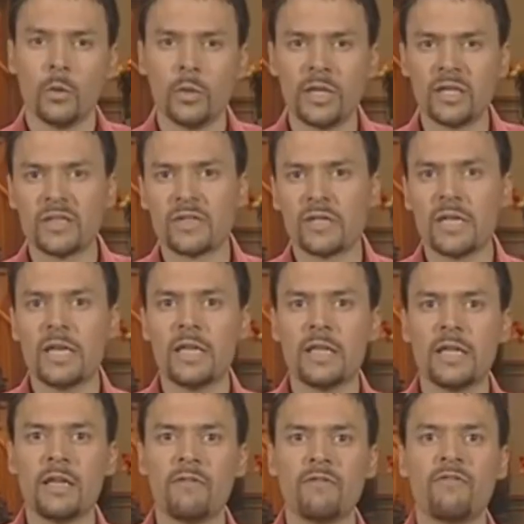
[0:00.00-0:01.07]
can see
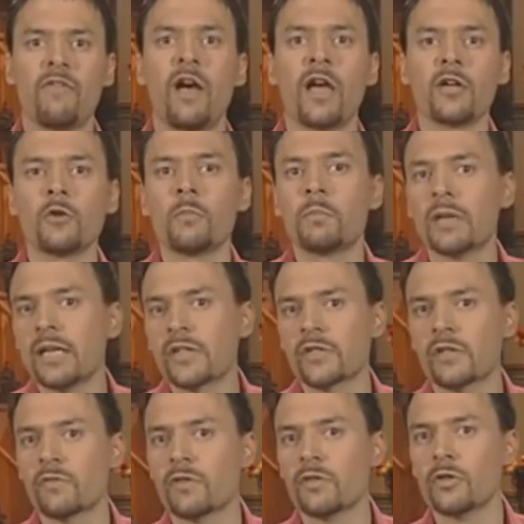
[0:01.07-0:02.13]
the final bliss
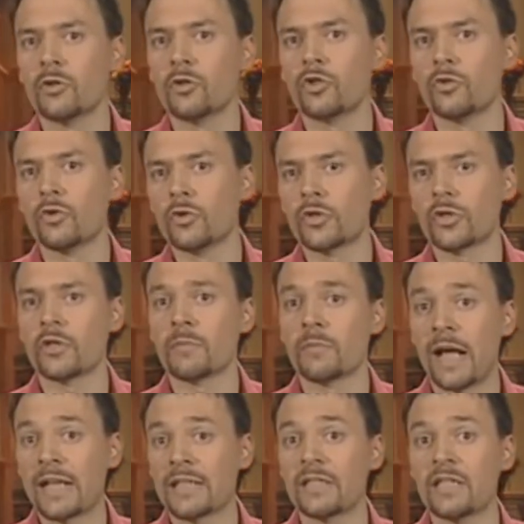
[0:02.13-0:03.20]
of the New Jerusalem
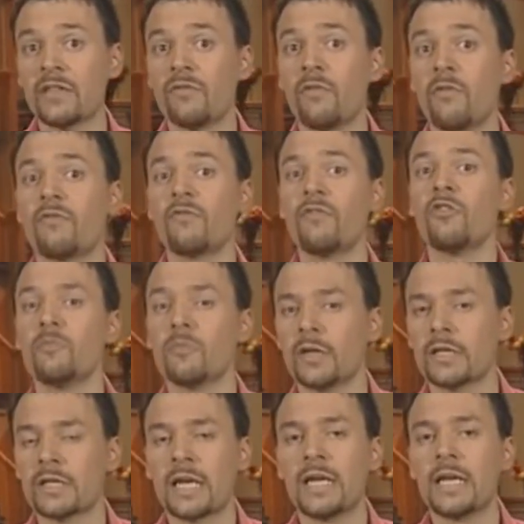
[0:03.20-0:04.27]
as the fulfillment
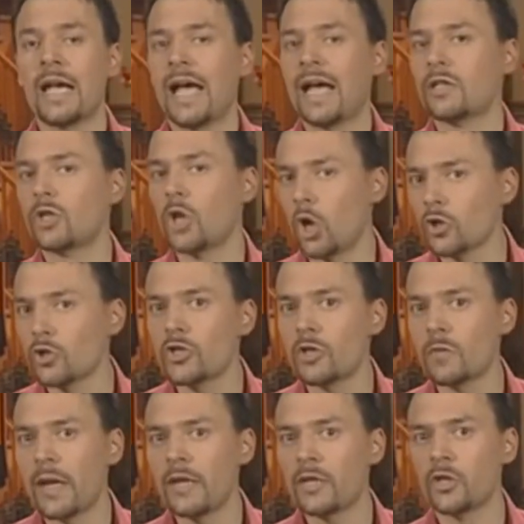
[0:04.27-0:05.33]
and
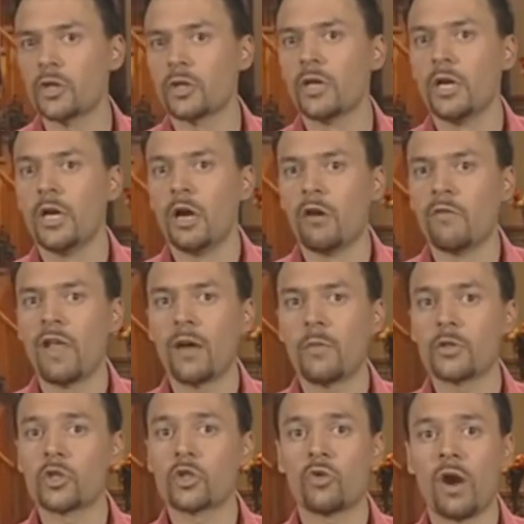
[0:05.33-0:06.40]
consummation of that
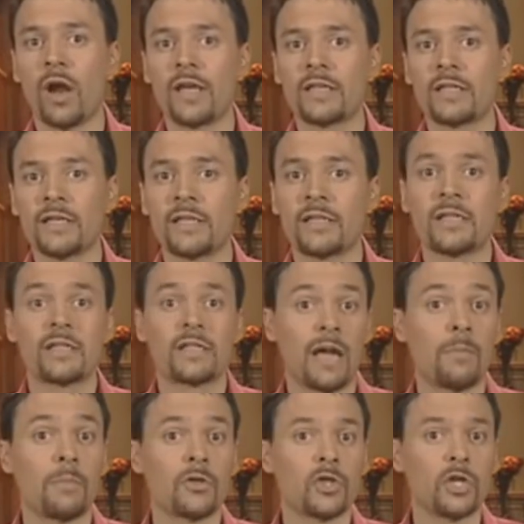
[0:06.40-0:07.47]
which Christ is
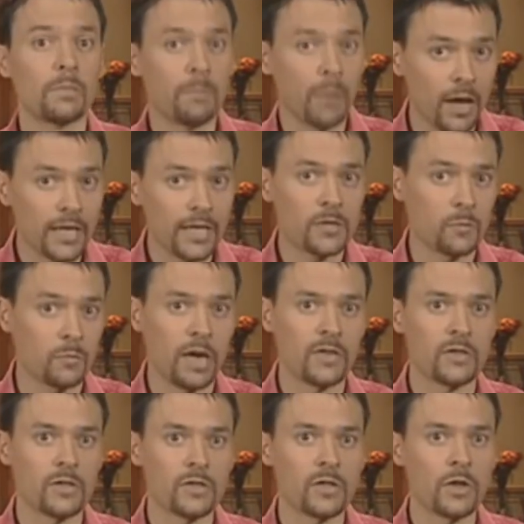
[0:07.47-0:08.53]
establishing by his
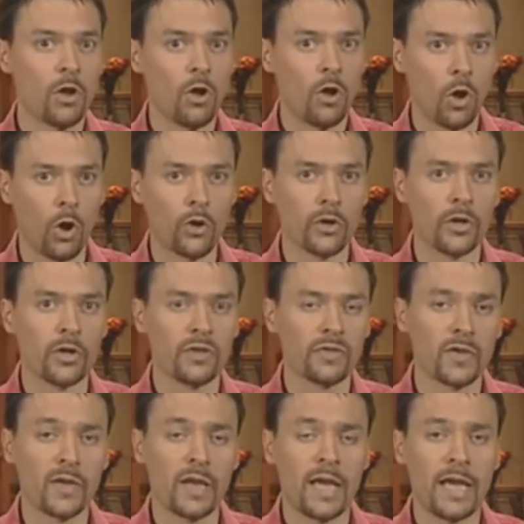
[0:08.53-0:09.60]
presence on earth
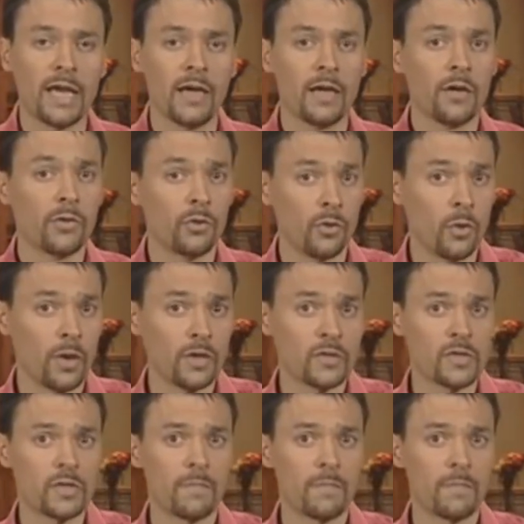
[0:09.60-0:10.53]
today through us.